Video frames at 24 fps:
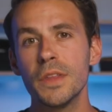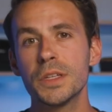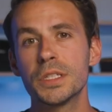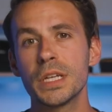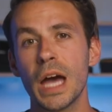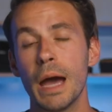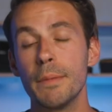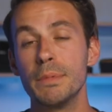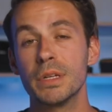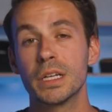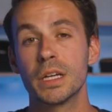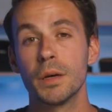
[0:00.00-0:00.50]
the
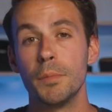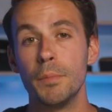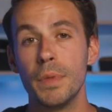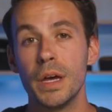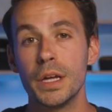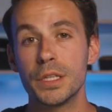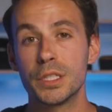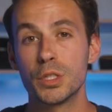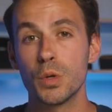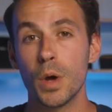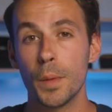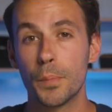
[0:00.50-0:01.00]
time to
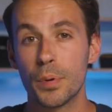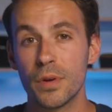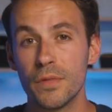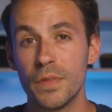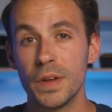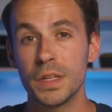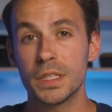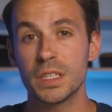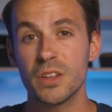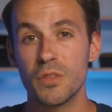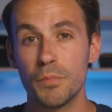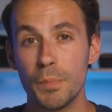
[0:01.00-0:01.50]
commit to a
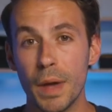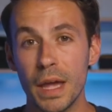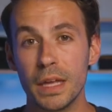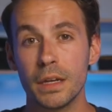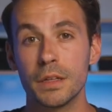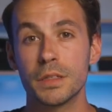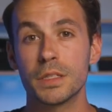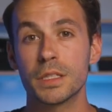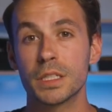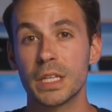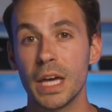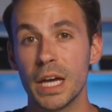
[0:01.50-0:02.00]
preventive
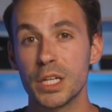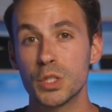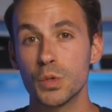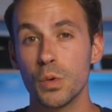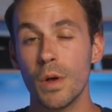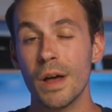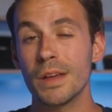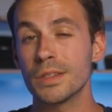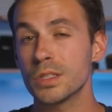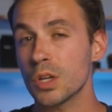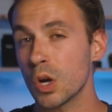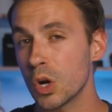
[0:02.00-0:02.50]
maintenance schedule
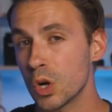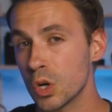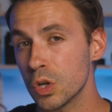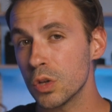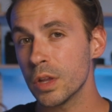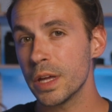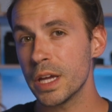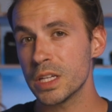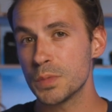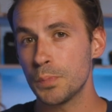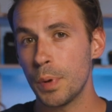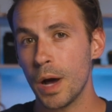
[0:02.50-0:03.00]
as
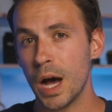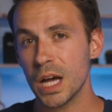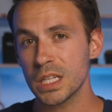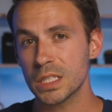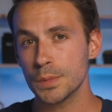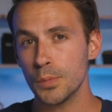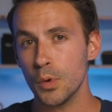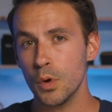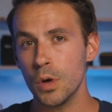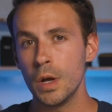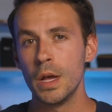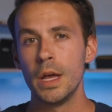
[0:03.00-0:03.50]
early as
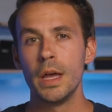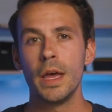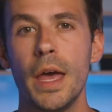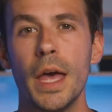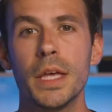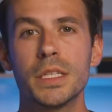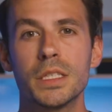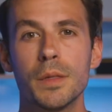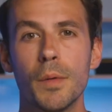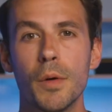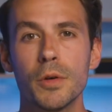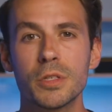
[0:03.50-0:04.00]
possible
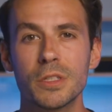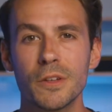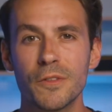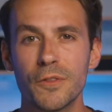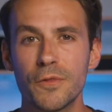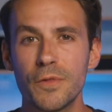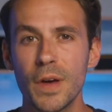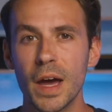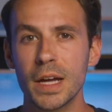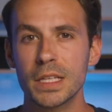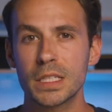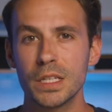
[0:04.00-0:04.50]
is the most
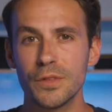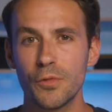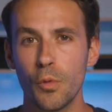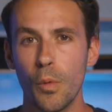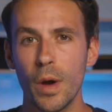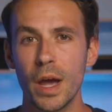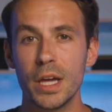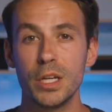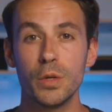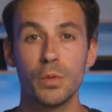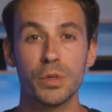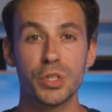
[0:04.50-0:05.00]
effective
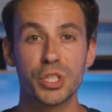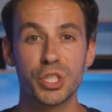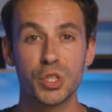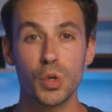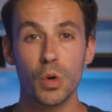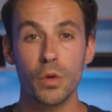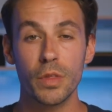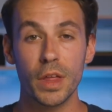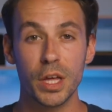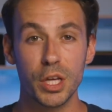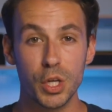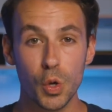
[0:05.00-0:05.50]
way to
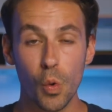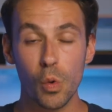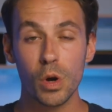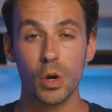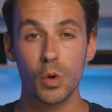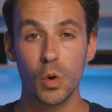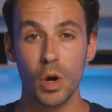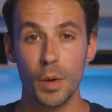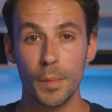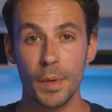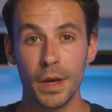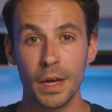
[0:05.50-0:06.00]
ensure that your
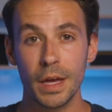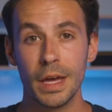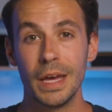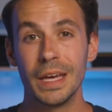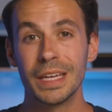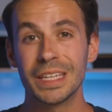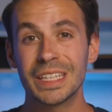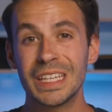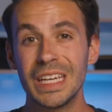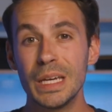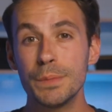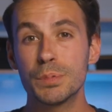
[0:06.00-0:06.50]
equipment
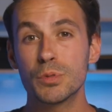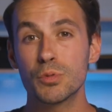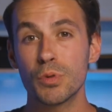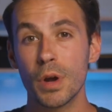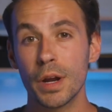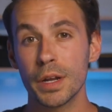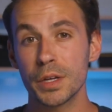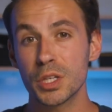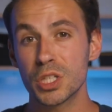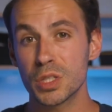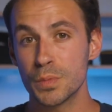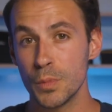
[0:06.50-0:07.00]
keeps
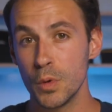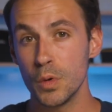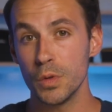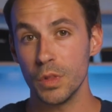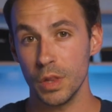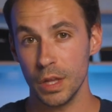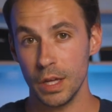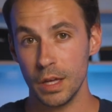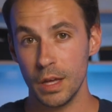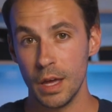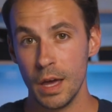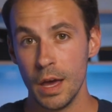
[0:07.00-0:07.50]
running
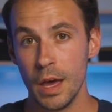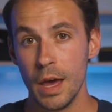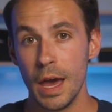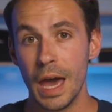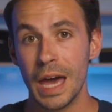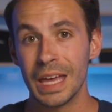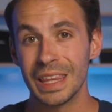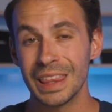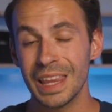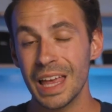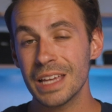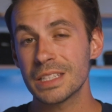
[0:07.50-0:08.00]
smoothly
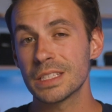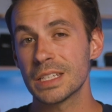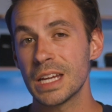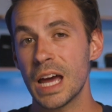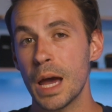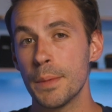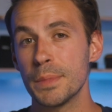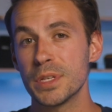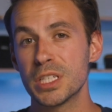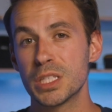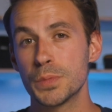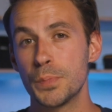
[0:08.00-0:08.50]
and less
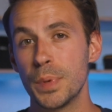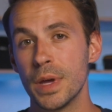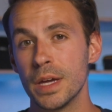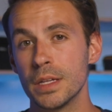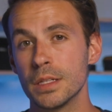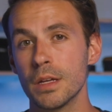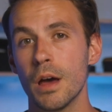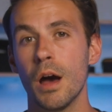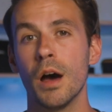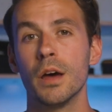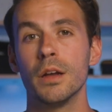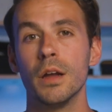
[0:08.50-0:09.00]
time is spent
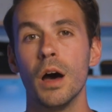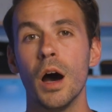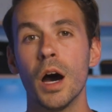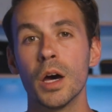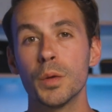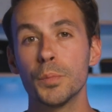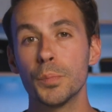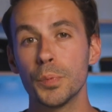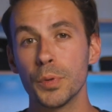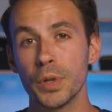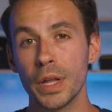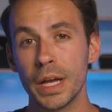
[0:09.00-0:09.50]
on
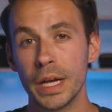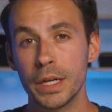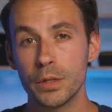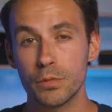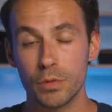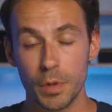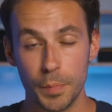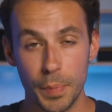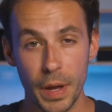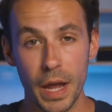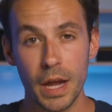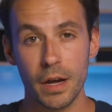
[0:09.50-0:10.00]
unplanned
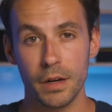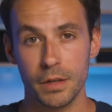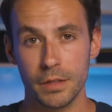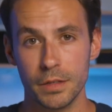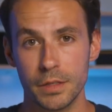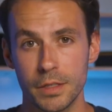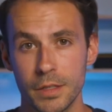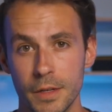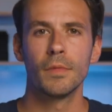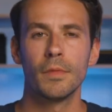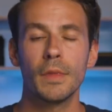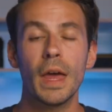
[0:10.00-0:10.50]

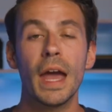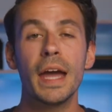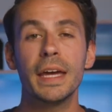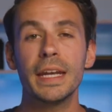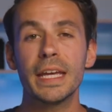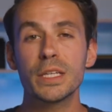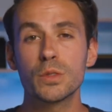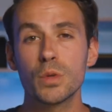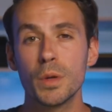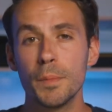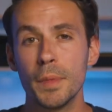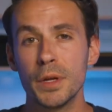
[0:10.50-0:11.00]
repairs. And
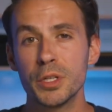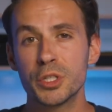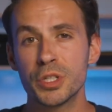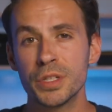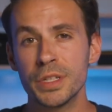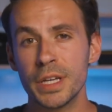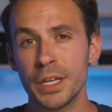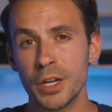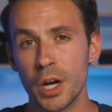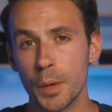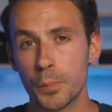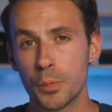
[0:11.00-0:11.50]
as we mentioned
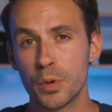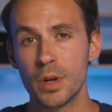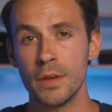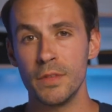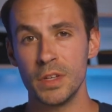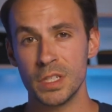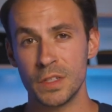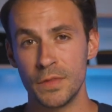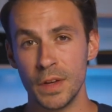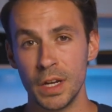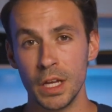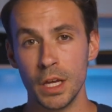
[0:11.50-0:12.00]
in our
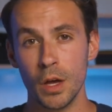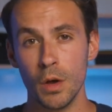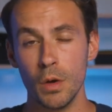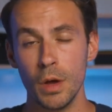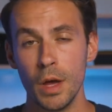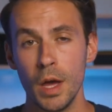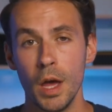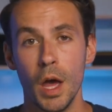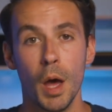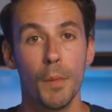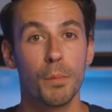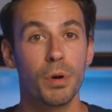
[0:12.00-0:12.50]
previous video,
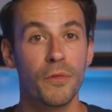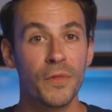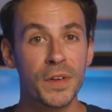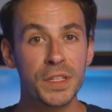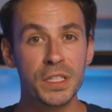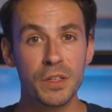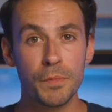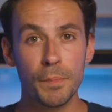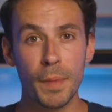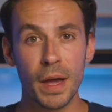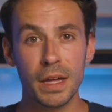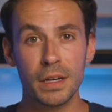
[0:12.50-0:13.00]

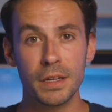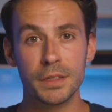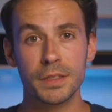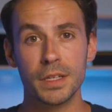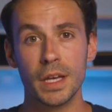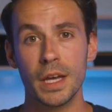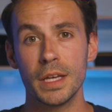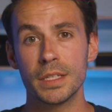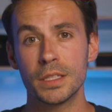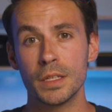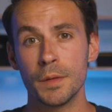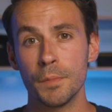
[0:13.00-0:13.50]
preventive maintenance
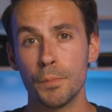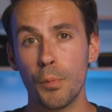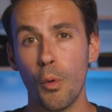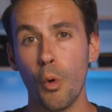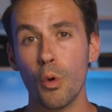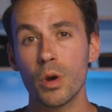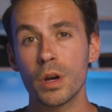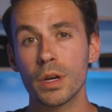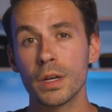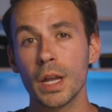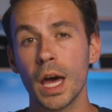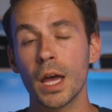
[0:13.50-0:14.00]
is
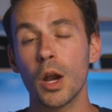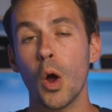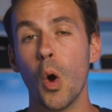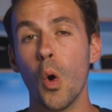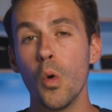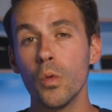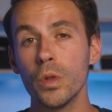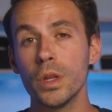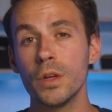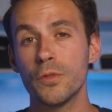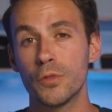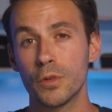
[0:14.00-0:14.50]
important not
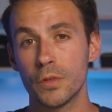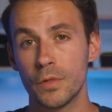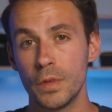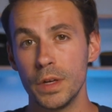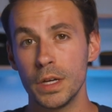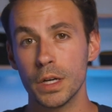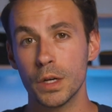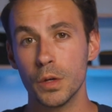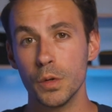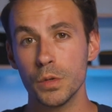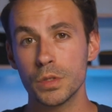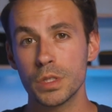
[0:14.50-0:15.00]
only for
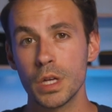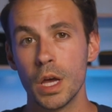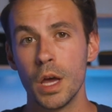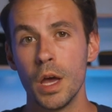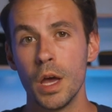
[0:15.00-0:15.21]
vehicles,